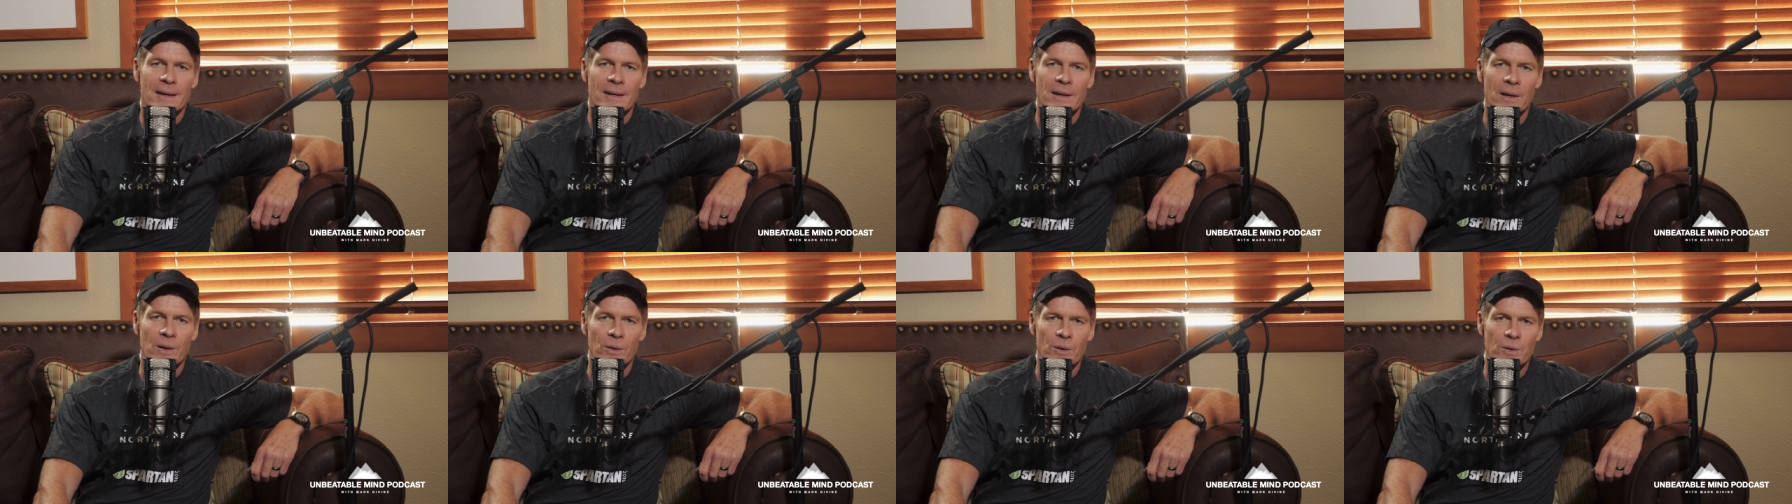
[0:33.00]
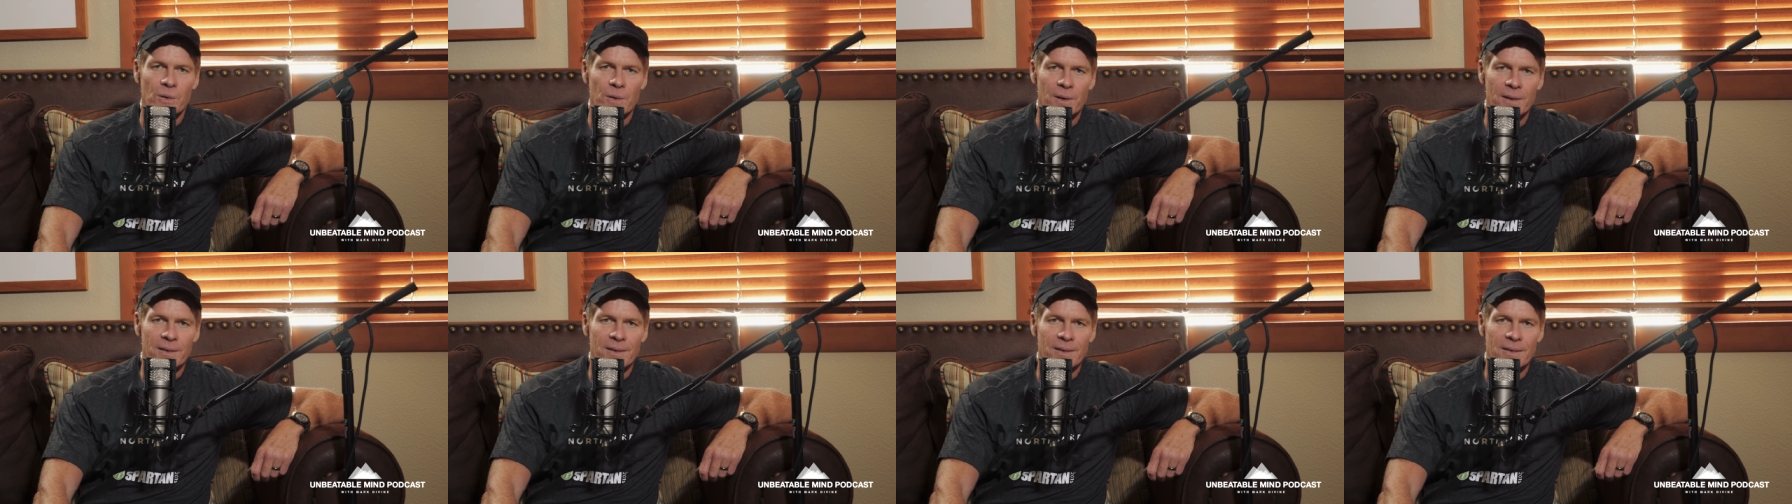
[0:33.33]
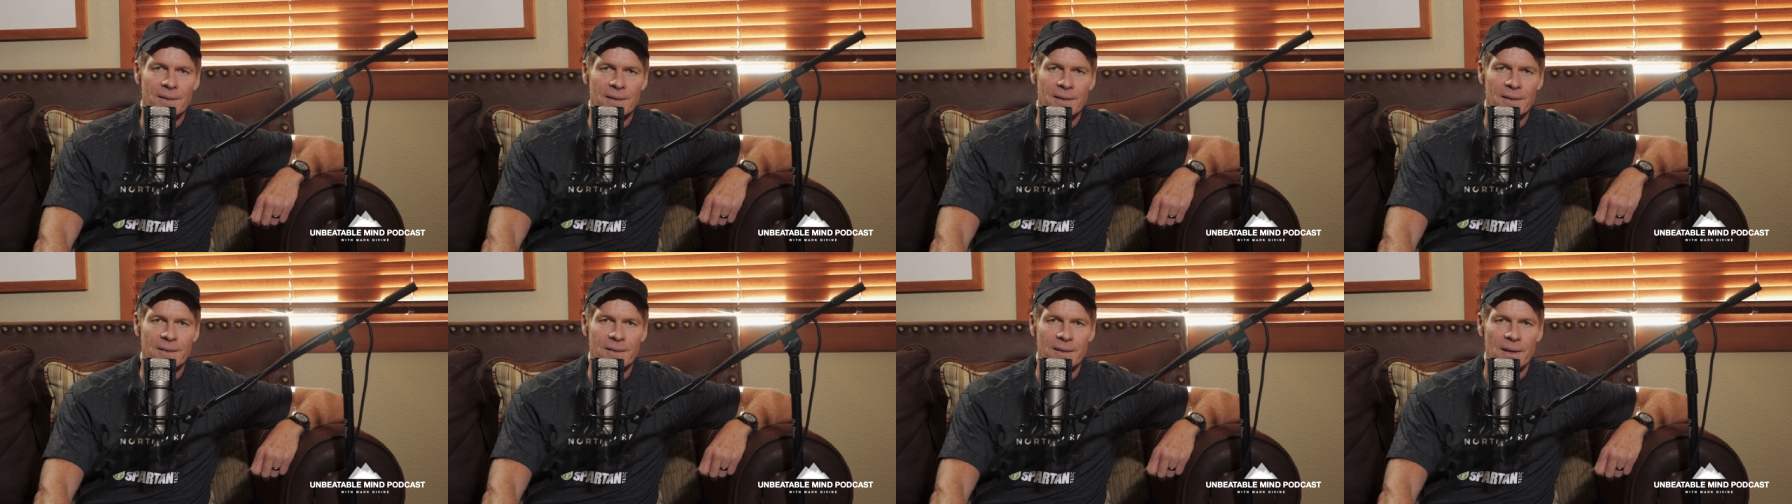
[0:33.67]
You know, Chris
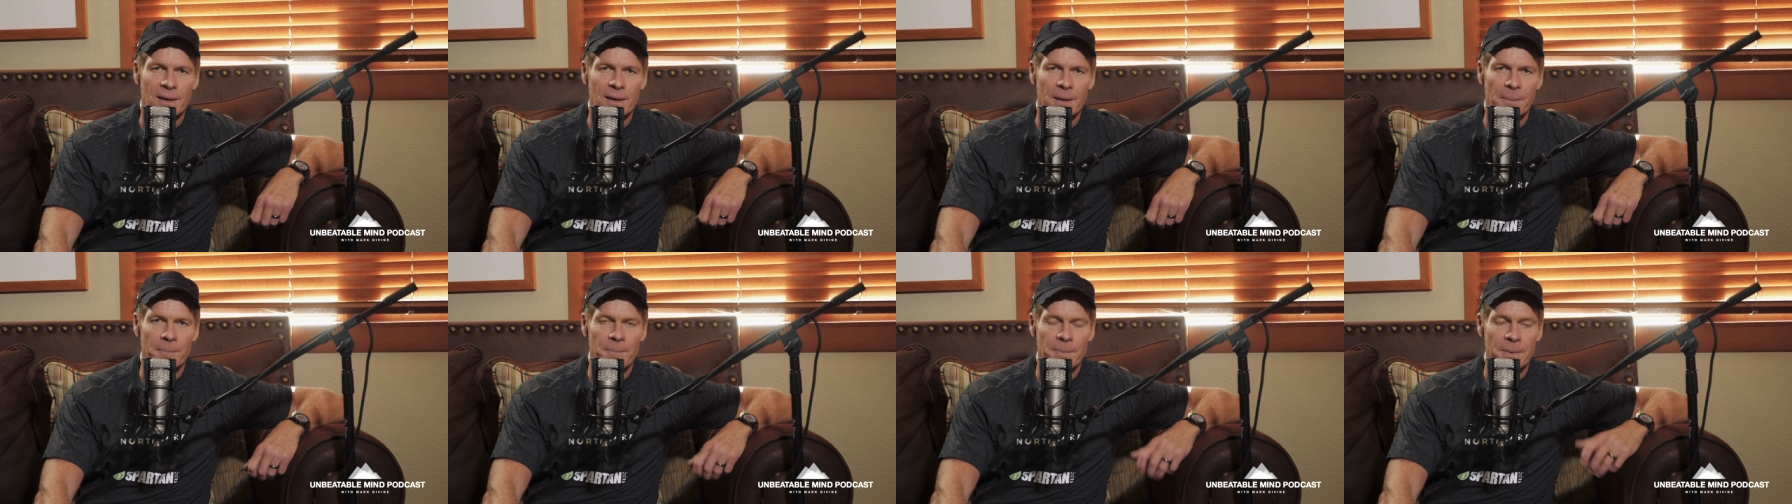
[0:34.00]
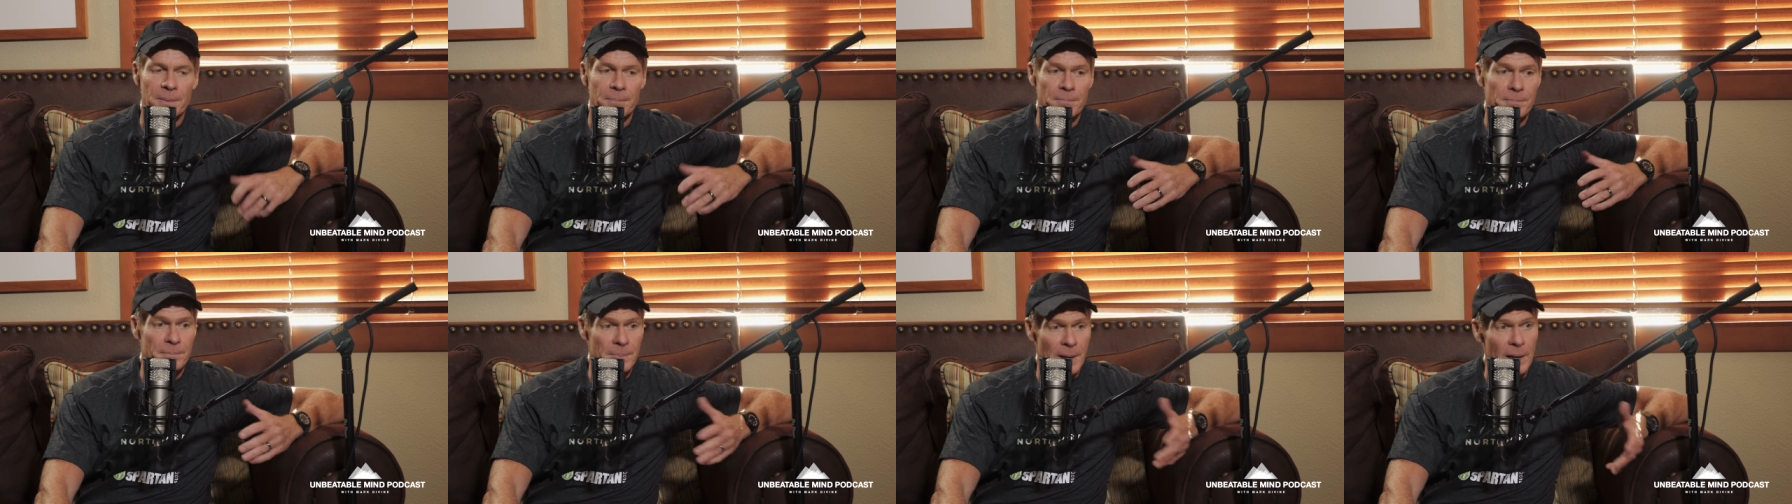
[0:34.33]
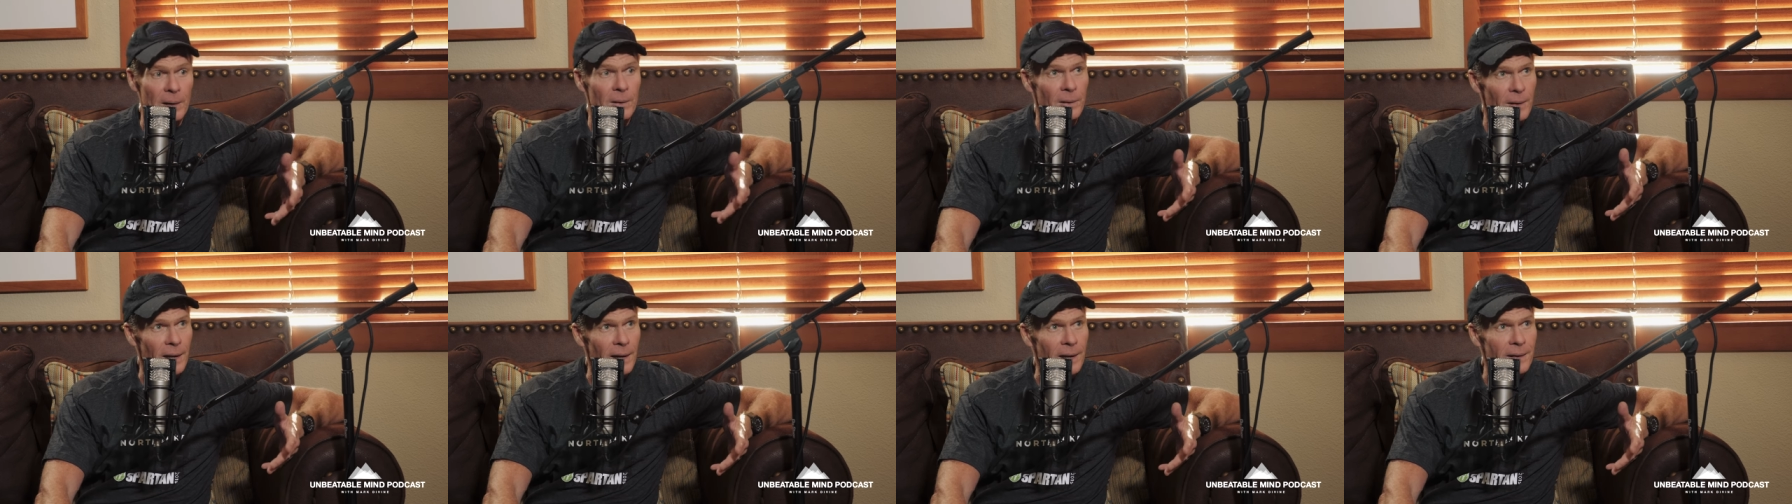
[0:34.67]
is uh,
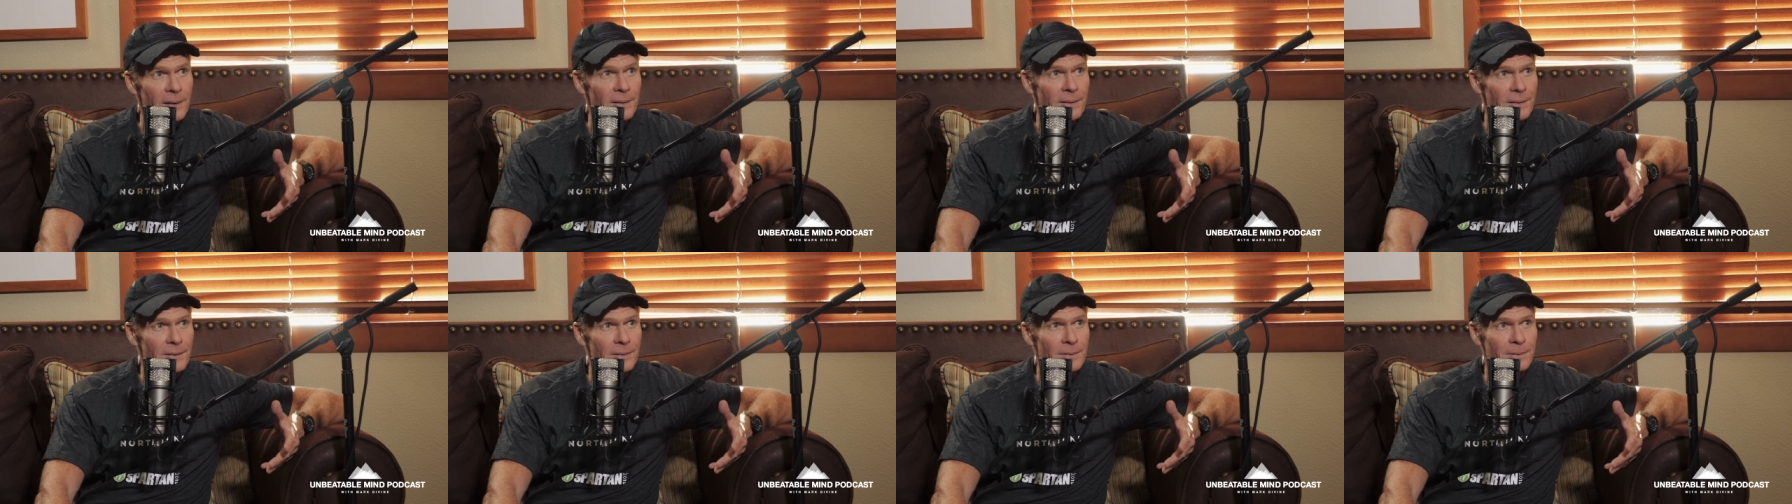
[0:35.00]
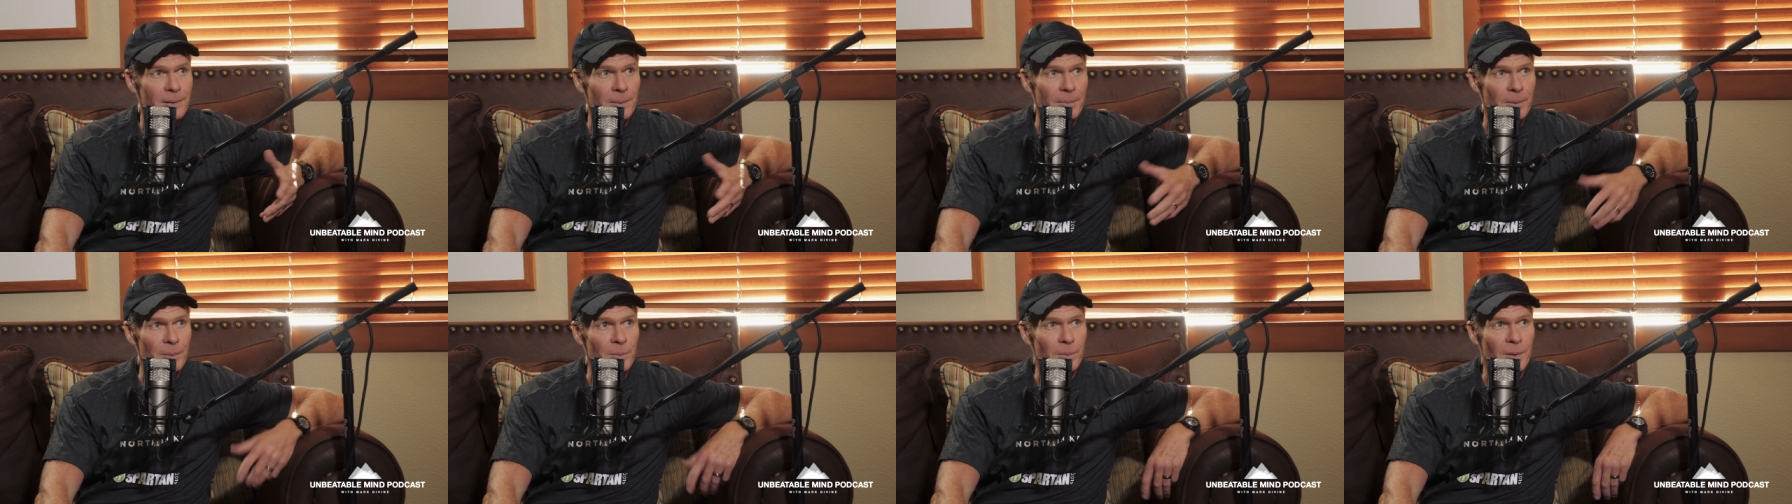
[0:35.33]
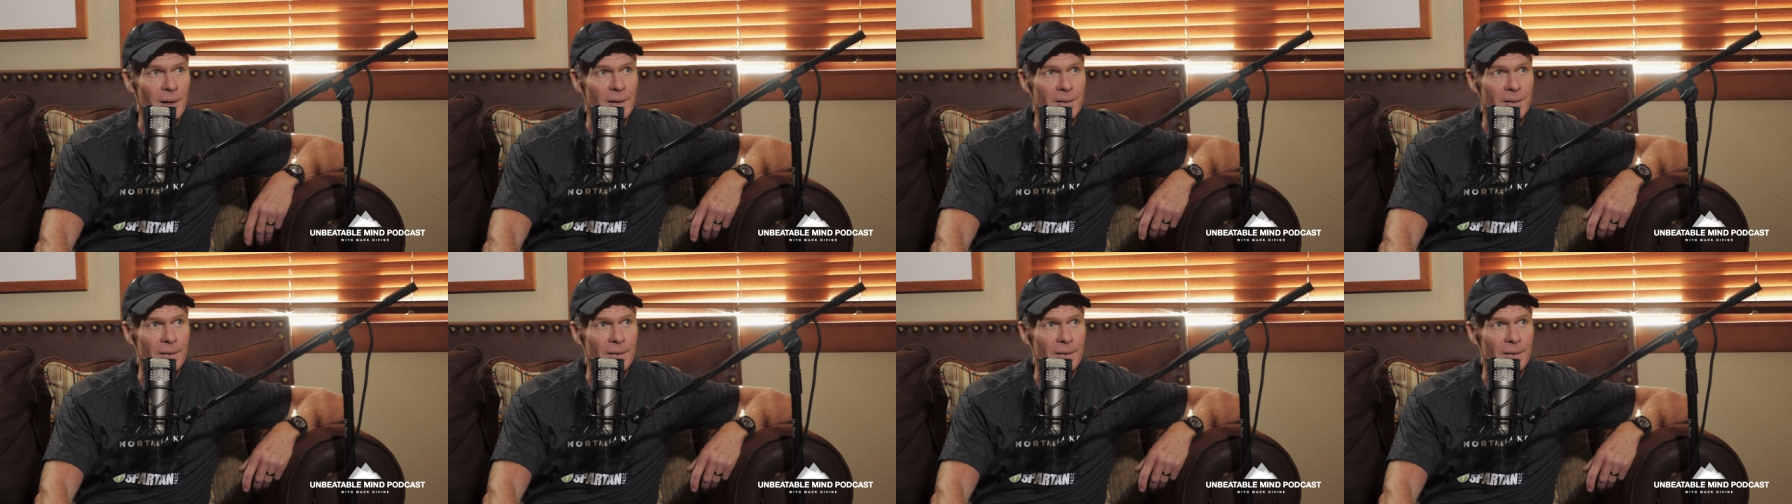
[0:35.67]
paralyzed from the sure.